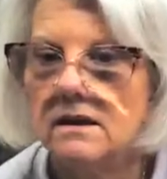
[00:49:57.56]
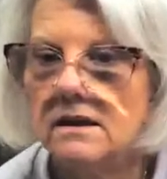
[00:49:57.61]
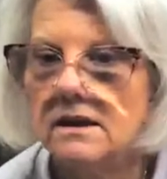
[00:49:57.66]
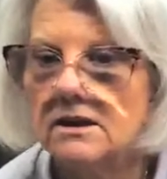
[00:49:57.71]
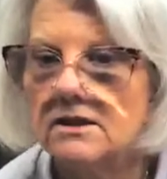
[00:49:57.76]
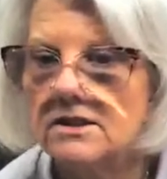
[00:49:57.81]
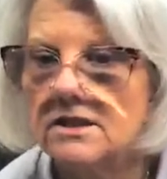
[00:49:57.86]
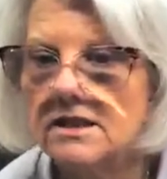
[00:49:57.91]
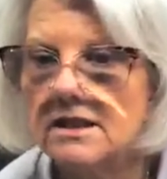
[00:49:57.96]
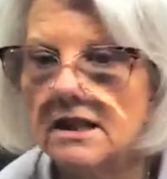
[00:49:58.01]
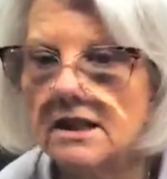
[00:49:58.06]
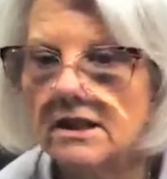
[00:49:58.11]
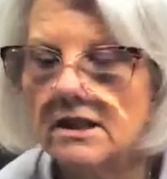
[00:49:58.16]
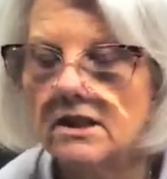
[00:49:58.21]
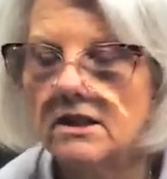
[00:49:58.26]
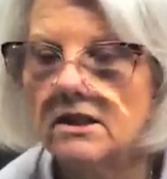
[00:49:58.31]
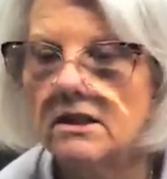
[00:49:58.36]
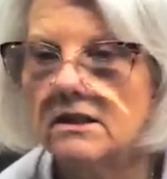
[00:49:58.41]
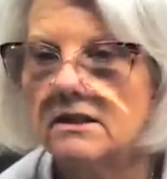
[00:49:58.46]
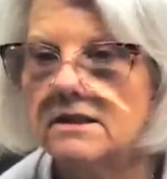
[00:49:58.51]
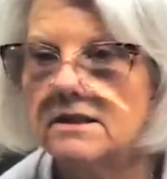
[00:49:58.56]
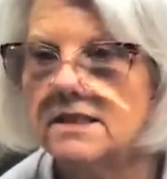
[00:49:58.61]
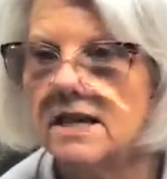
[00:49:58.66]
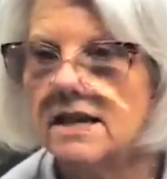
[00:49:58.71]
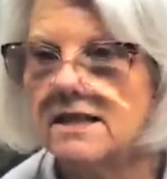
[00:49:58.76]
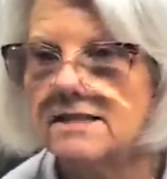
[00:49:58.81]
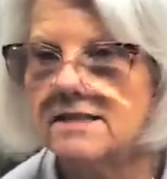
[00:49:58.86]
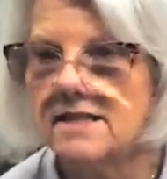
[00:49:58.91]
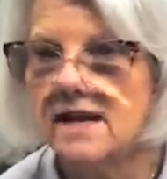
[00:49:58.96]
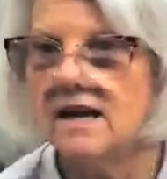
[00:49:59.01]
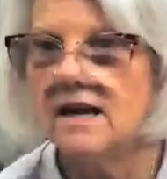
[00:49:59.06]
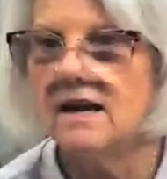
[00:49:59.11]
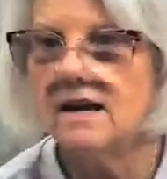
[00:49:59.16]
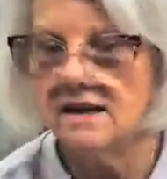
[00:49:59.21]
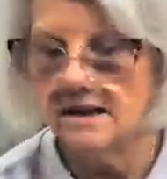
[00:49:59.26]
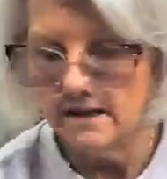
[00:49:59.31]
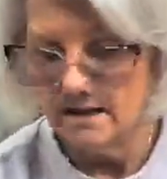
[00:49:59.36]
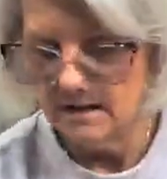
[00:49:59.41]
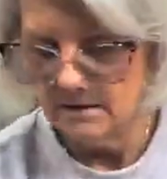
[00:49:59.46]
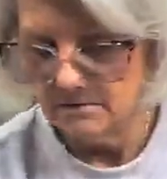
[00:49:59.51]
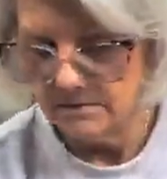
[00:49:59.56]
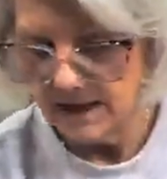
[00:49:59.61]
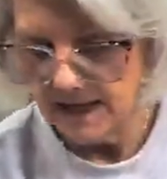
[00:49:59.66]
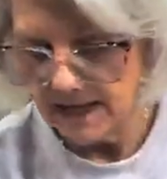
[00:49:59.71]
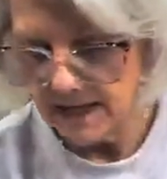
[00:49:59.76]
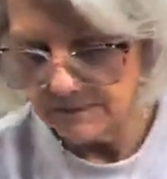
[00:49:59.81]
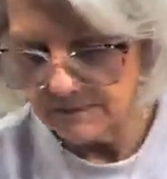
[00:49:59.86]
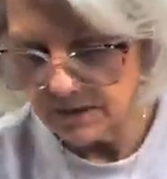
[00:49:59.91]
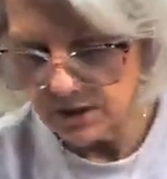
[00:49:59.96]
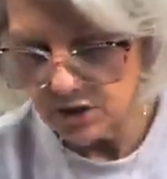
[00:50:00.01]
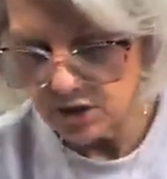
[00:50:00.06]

There's another Tessa. My name's